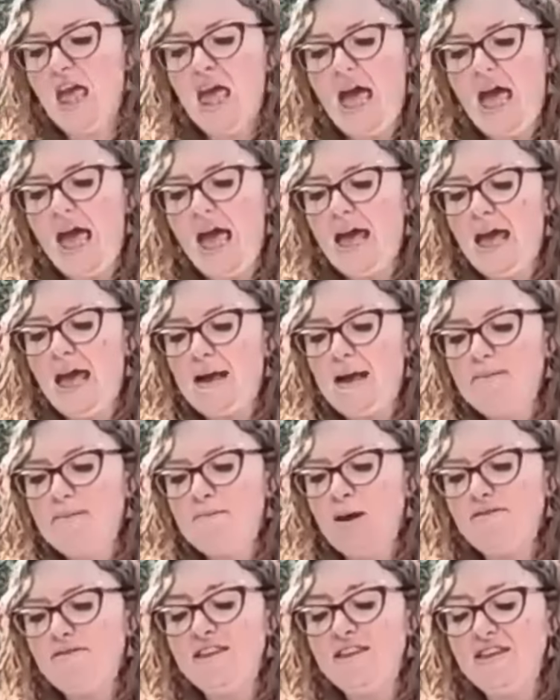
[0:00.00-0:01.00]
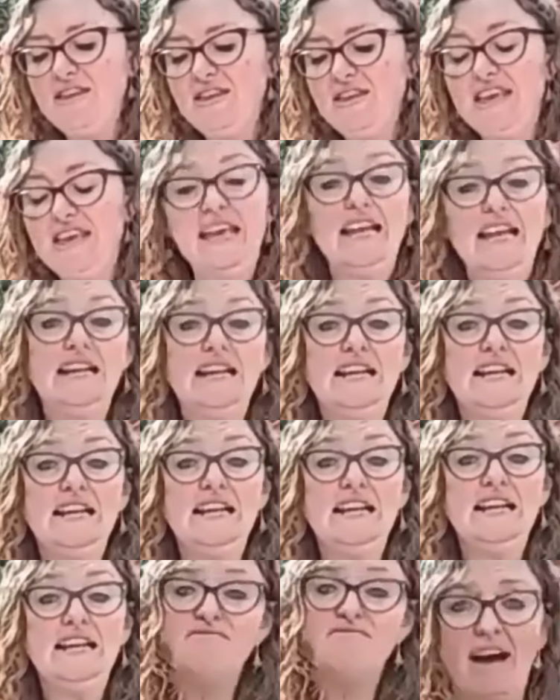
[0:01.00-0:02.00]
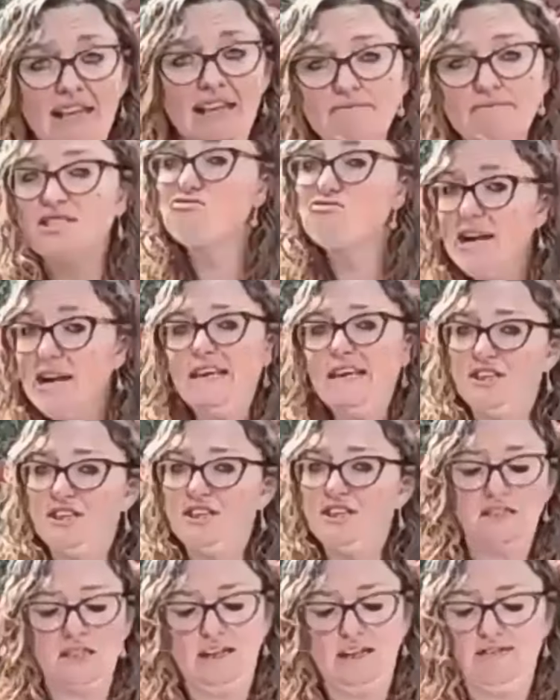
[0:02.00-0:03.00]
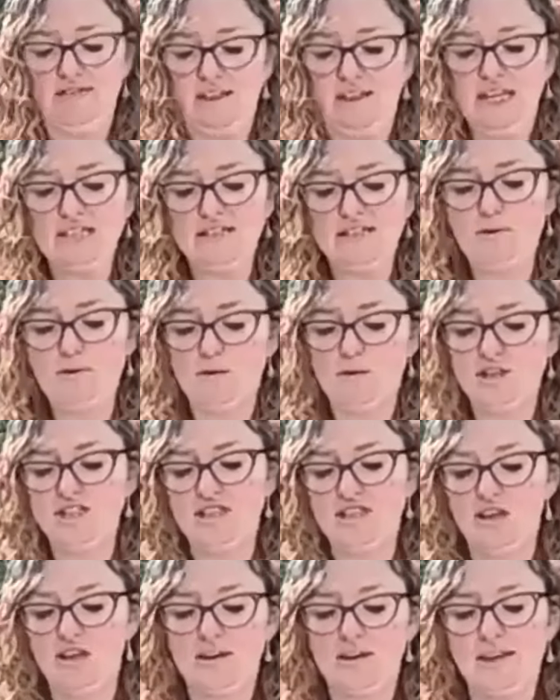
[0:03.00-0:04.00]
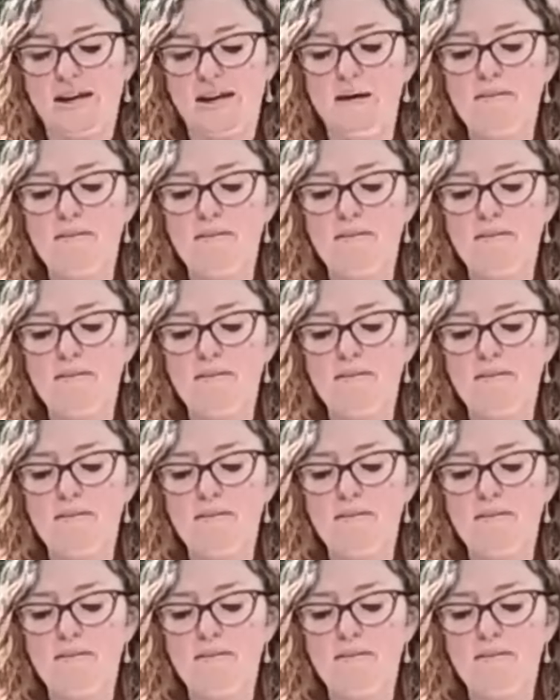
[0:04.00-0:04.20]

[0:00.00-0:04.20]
The Eden Valley is a really good case study for this if you wanted to look that up.